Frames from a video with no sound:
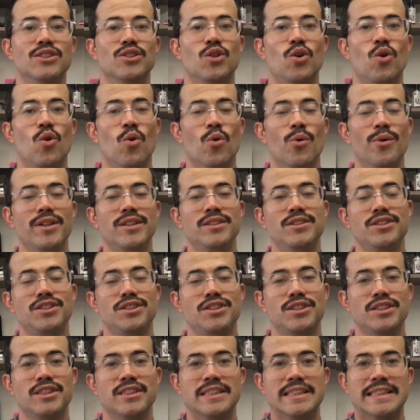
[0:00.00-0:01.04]
orange,
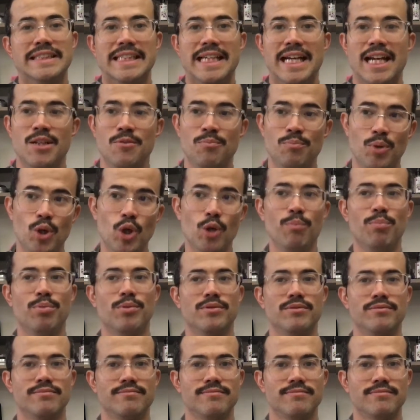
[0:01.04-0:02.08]
and purple,
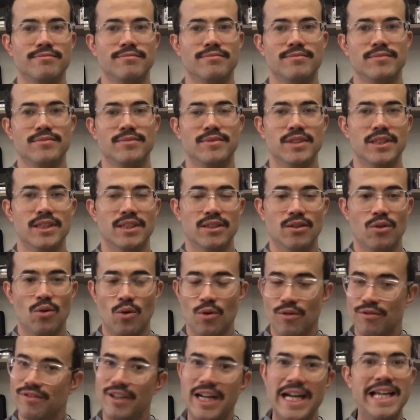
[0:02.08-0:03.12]
or
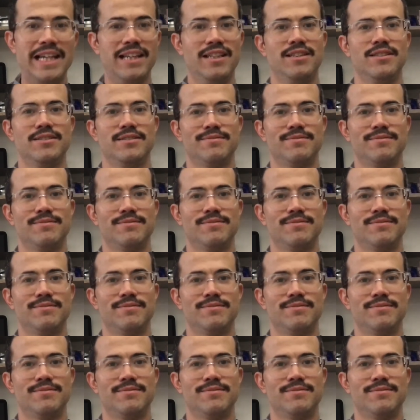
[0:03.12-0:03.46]
violet.